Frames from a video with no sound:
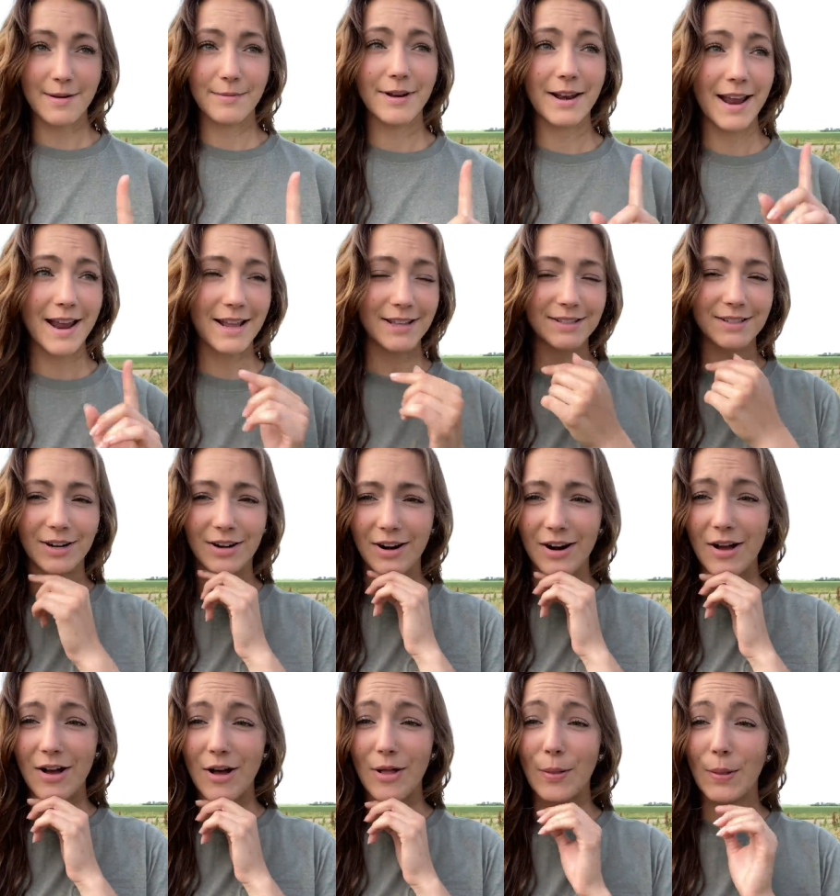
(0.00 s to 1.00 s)
I'm gonna answer
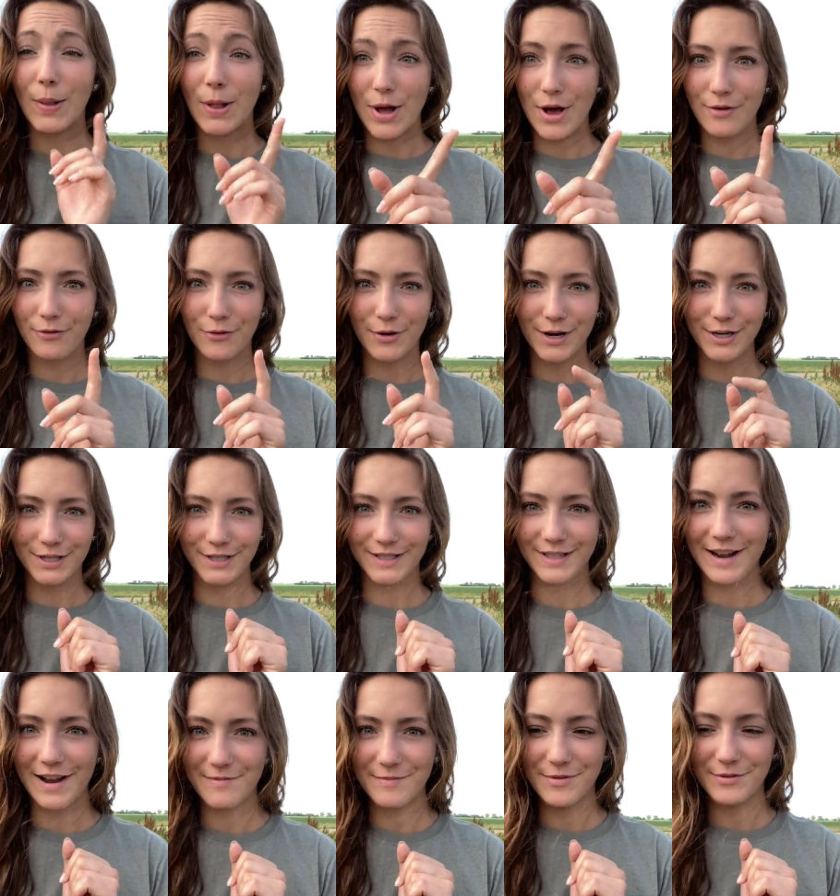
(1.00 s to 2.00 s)
a lot of questions
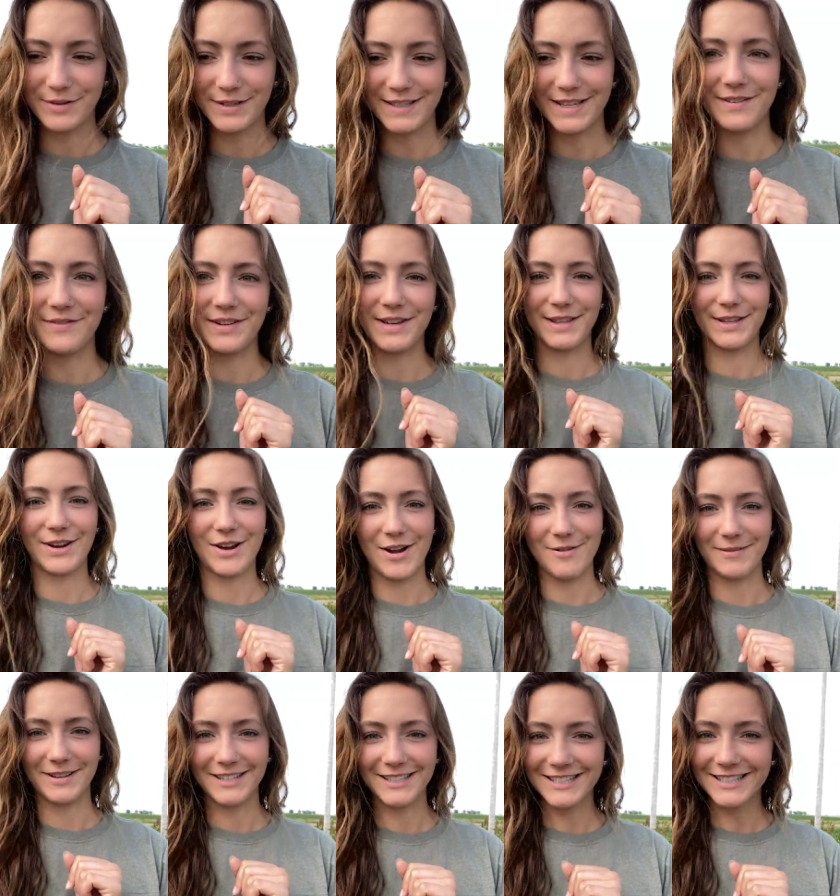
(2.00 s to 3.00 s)
that I've been receiving in the
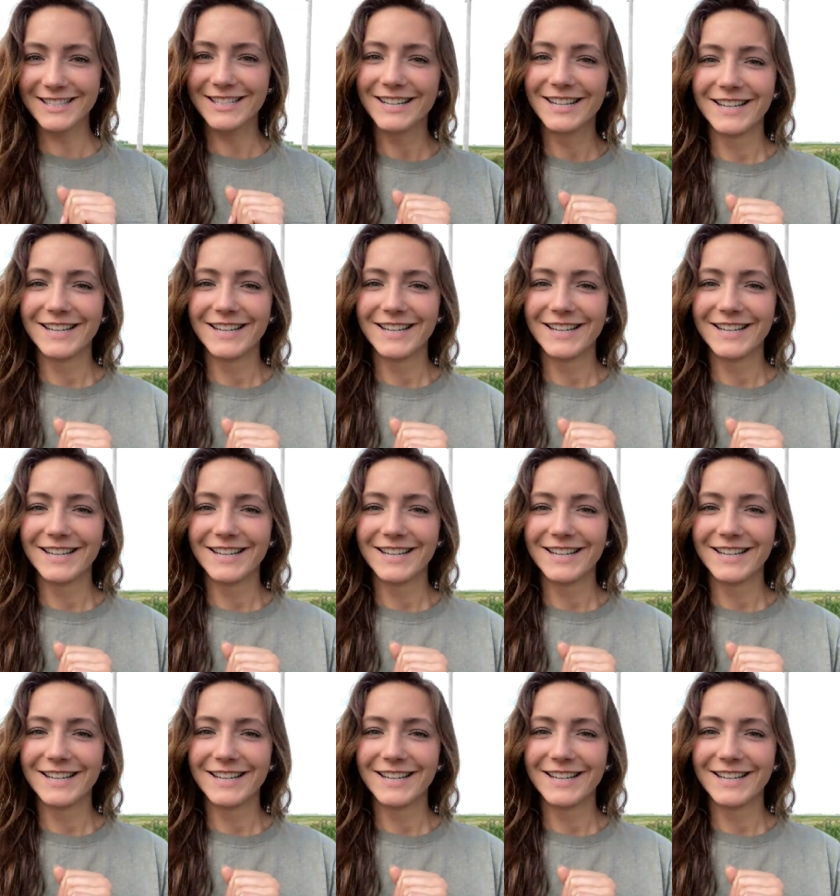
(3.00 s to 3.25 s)
comments.